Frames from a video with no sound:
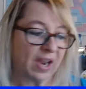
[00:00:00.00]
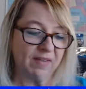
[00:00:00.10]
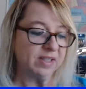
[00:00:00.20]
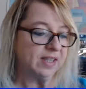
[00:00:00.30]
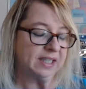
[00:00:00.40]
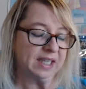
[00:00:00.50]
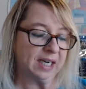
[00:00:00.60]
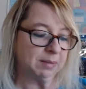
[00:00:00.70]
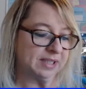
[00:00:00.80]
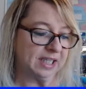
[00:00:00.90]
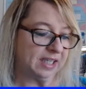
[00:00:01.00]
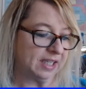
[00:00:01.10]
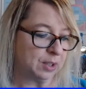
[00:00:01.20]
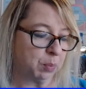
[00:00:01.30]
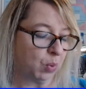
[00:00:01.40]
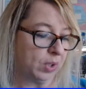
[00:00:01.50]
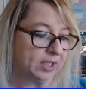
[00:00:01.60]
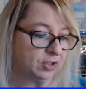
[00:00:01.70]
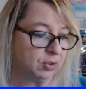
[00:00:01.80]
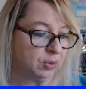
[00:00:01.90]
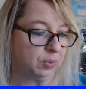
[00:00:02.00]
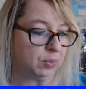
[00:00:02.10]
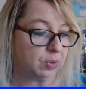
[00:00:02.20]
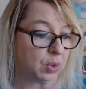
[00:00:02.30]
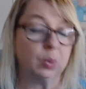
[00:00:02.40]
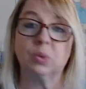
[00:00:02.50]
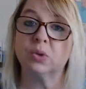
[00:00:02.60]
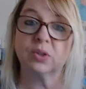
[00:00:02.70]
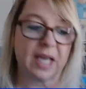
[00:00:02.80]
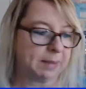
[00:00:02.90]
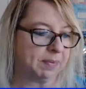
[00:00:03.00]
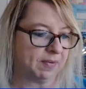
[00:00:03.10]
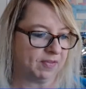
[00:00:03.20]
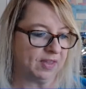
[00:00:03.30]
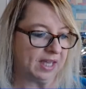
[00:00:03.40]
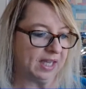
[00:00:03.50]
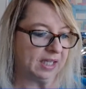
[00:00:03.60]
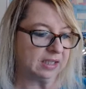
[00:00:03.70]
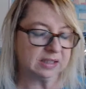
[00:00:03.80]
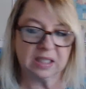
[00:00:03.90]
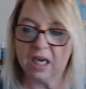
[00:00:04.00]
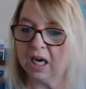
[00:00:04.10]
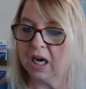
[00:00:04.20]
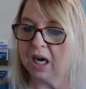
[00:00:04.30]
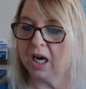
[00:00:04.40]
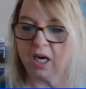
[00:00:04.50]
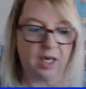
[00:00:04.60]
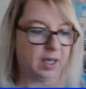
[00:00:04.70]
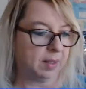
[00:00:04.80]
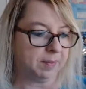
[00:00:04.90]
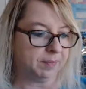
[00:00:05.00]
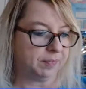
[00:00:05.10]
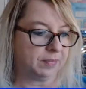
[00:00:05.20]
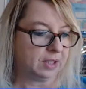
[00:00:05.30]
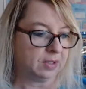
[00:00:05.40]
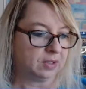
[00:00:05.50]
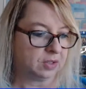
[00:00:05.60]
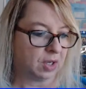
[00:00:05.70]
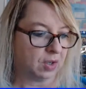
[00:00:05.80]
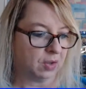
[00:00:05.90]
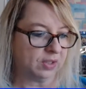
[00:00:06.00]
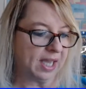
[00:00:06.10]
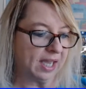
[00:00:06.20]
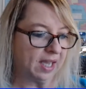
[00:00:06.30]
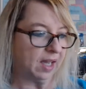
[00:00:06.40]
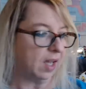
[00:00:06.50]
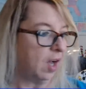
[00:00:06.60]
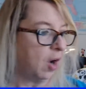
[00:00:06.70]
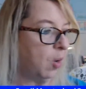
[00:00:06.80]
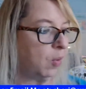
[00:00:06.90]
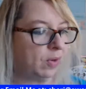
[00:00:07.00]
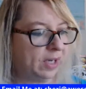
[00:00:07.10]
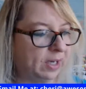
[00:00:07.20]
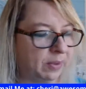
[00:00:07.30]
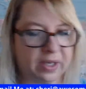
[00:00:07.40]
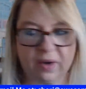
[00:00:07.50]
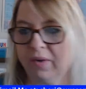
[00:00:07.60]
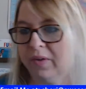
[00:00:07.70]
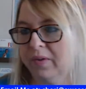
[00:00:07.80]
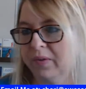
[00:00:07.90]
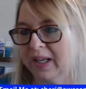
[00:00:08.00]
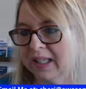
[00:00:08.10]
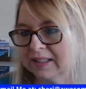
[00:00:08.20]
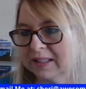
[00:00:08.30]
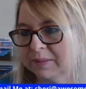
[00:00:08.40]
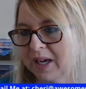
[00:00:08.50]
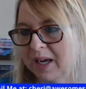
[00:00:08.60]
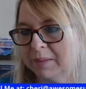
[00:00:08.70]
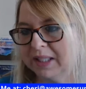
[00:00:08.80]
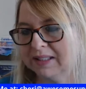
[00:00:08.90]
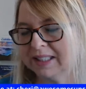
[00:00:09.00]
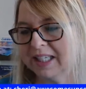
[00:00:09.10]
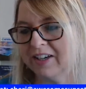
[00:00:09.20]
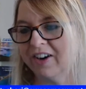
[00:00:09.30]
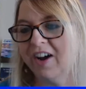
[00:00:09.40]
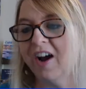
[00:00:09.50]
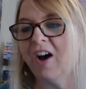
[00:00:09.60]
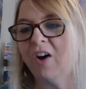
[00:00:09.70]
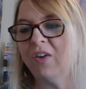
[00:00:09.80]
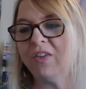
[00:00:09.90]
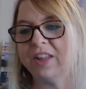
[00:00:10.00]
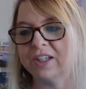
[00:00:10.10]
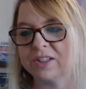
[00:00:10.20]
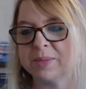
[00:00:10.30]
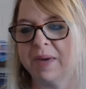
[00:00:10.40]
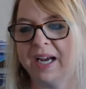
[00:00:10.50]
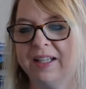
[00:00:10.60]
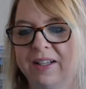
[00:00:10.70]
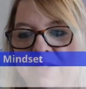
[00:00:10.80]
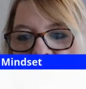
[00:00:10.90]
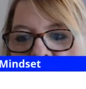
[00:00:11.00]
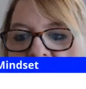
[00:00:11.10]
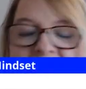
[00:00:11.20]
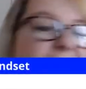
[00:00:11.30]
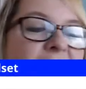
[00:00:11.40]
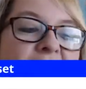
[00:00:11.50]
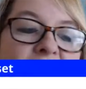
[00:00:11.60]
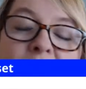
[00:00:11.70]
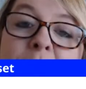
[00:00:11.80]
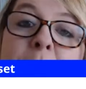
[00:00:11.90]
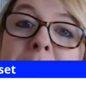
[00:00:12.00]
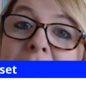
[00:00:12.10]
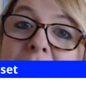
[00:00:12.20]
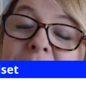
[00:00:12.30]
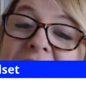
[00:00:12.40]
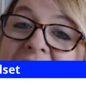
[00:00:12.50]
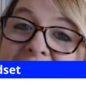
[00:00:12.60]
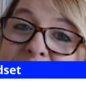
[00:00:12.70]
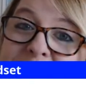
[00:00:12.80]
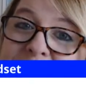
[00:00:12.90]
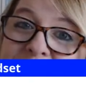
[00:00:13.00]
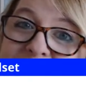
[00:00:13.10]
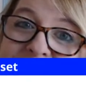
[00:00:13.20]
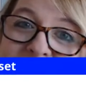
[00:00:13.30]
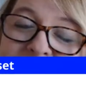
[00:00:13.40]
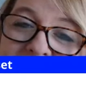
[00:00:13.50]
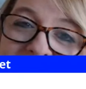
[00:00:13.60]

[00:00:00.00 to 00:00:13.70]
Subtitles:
everything that I'm seeing is pointing to those type of things. So yeah. Oh, here we go. We got some comments here. Oh, there's Malone. Malone. Hi, Malone.